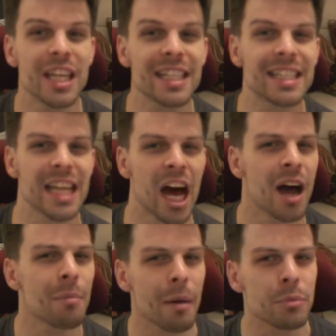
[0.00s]
This
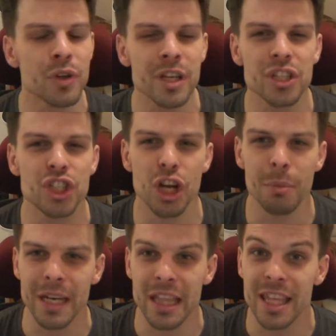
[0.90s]
time I'm doing
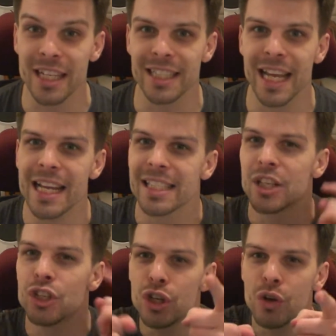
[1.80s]
German in 30 days,
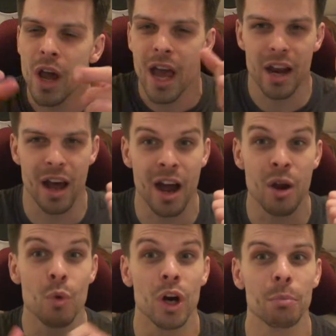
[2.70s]
and you and
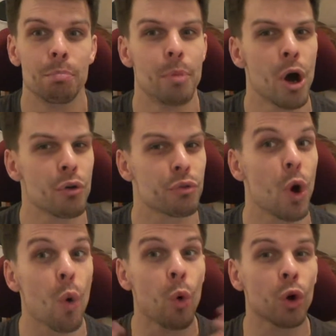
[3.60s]
I will both
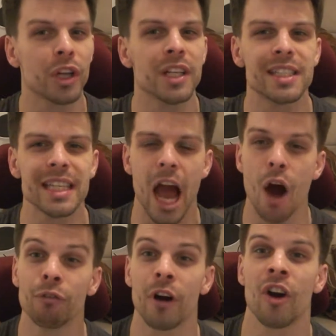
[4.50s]
all gonna see
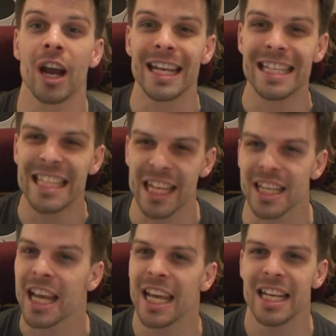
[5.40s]
how far I can
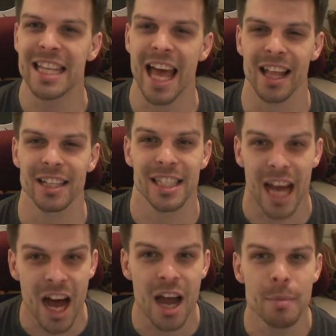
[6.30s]
get in that
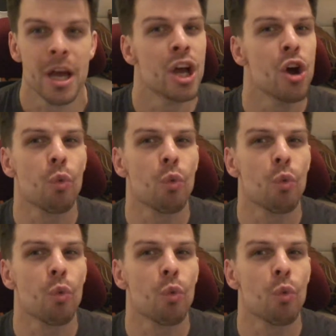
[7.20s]
time.